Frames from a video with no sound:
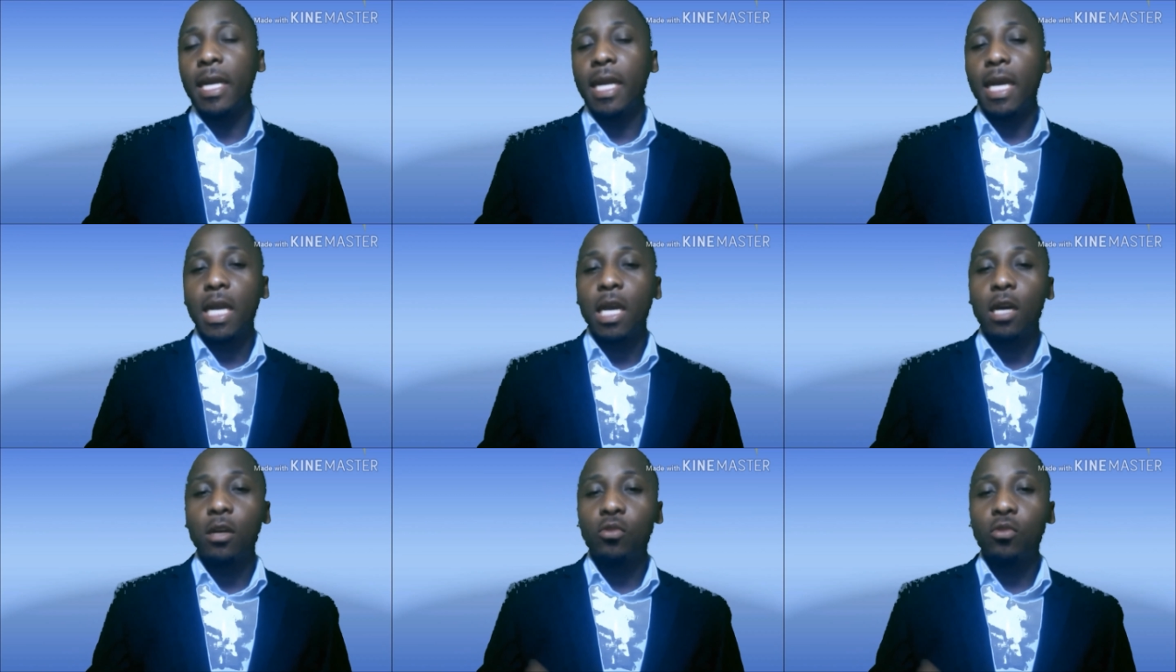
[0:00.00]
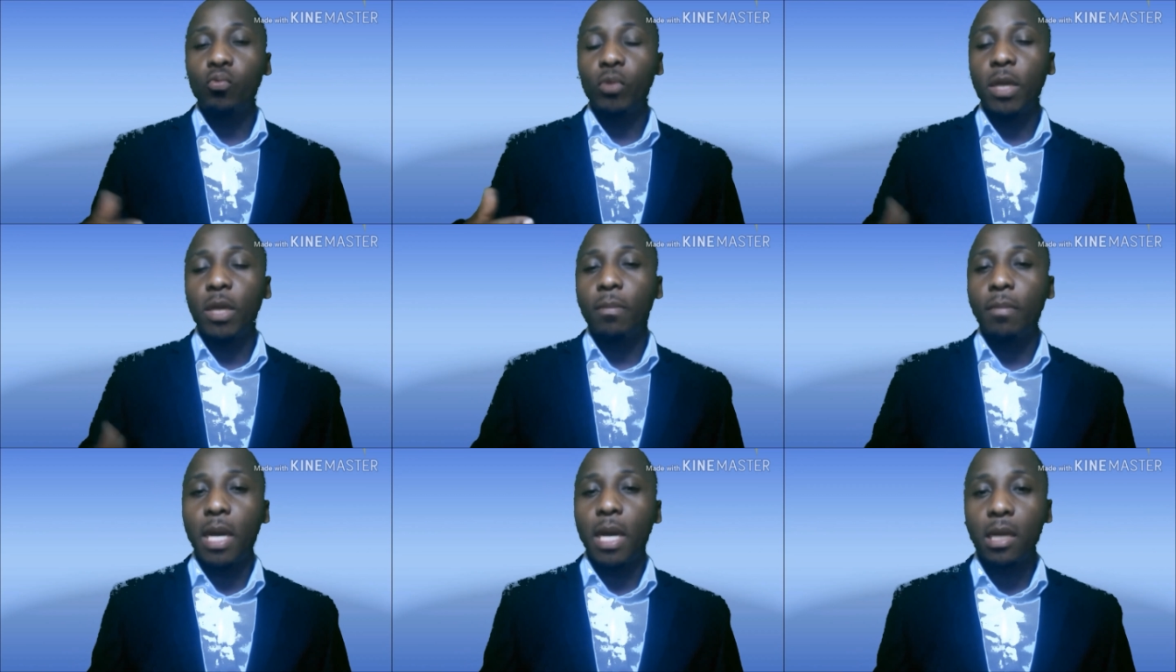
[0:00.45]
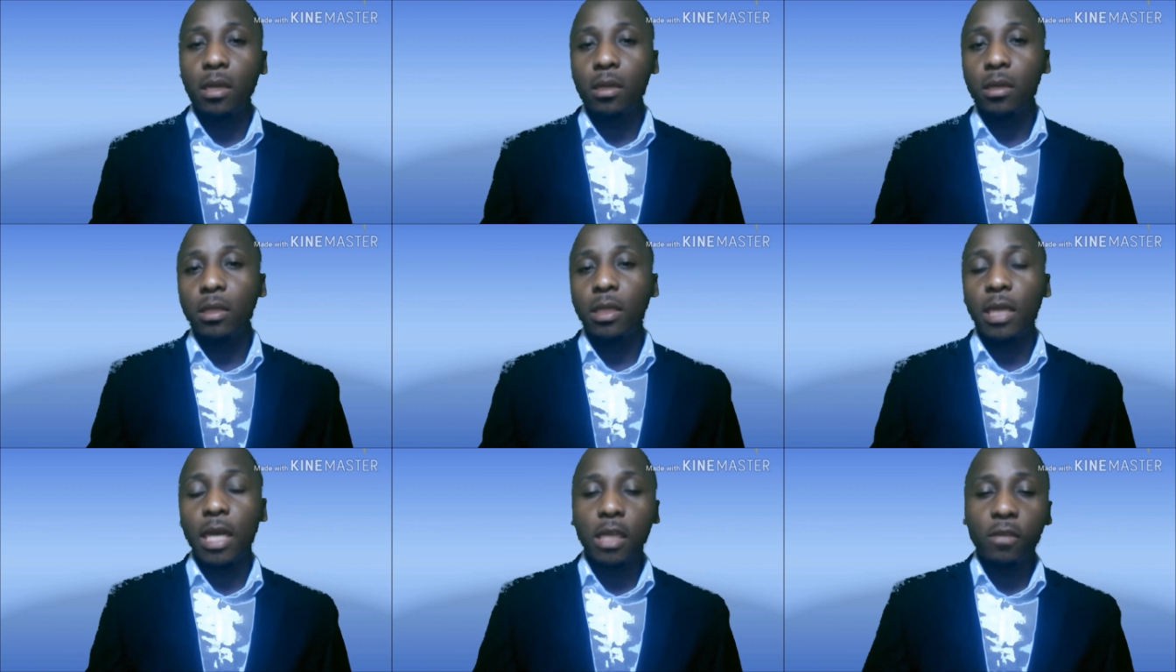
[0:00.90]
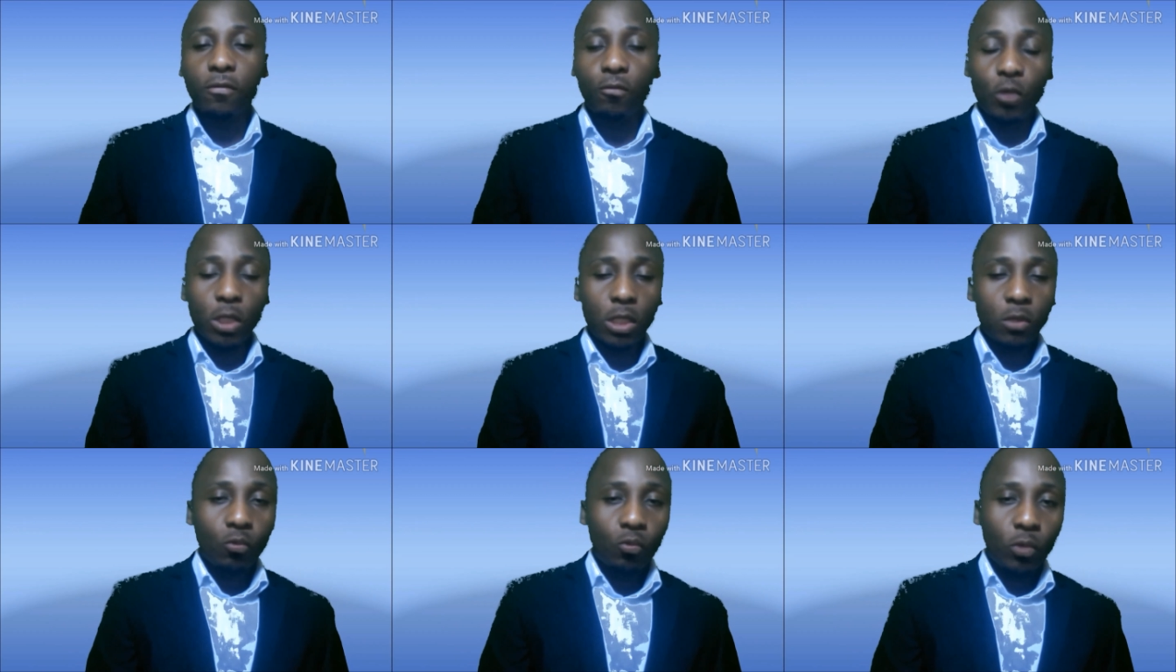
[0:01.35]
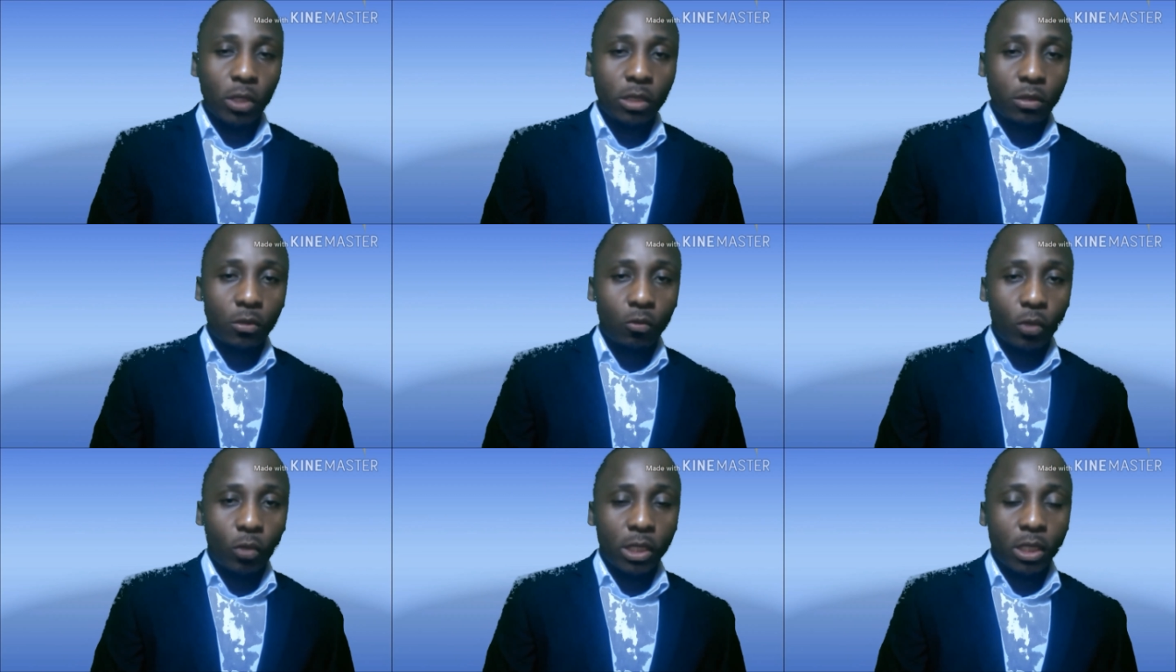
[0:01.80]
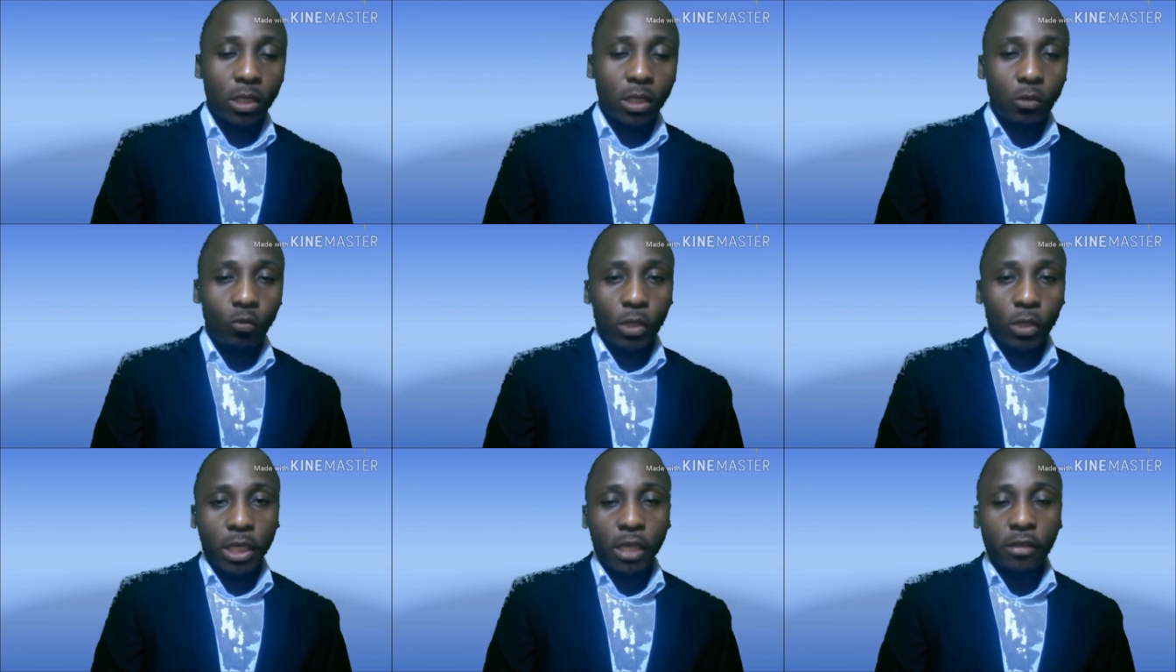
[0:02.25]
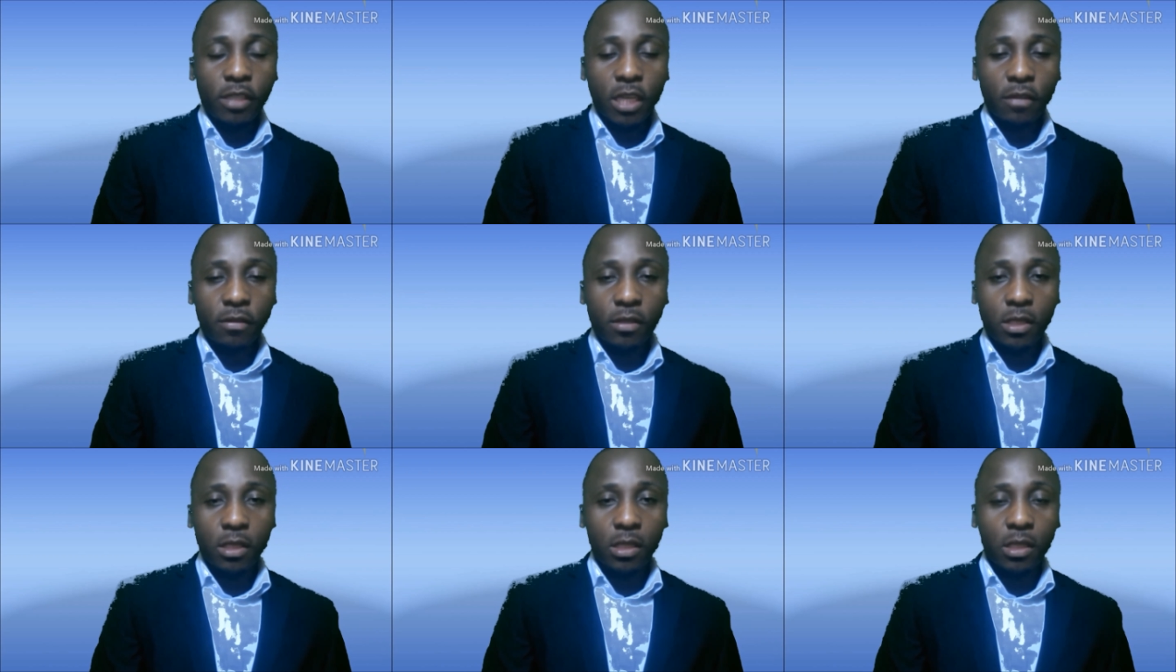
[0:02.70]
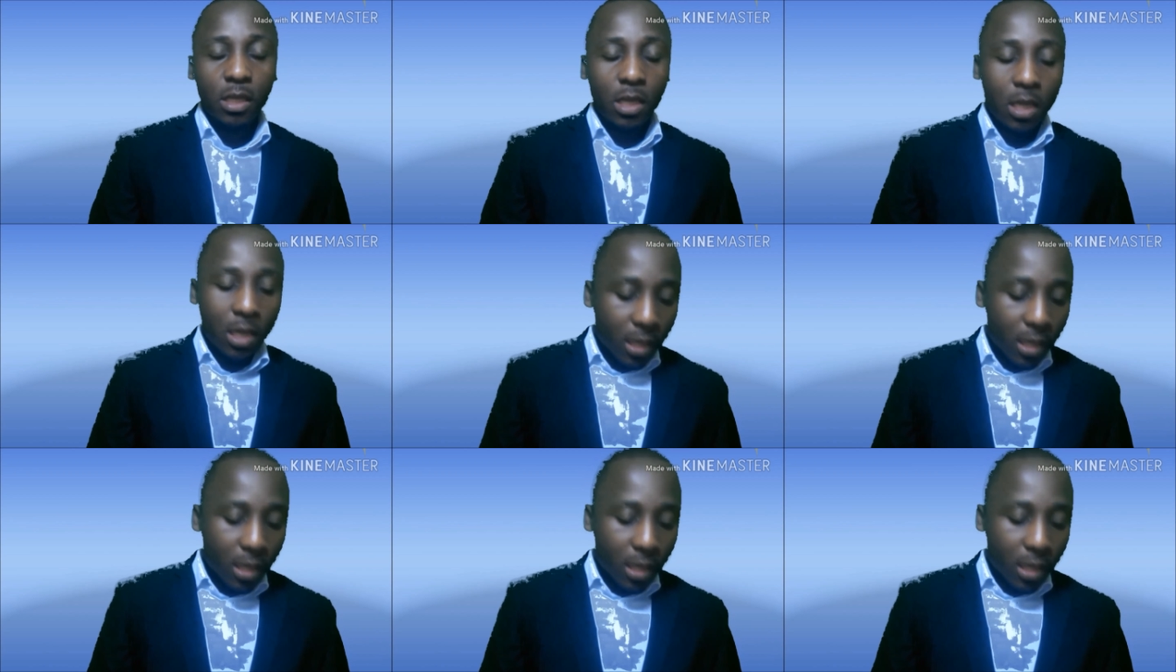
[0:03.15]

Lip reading: account with the bank, that's with HFC.